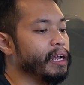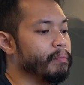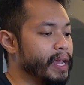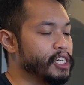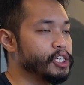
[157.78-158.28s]

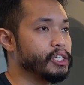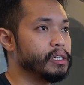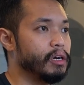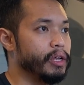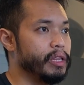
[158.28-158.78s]
mesh
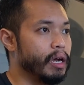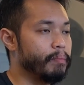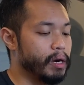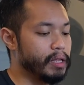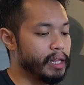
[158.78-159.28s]
on the upper
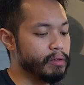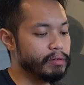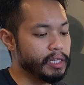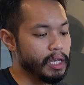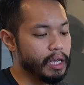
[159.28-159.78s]
that you
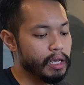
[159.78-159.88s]
see.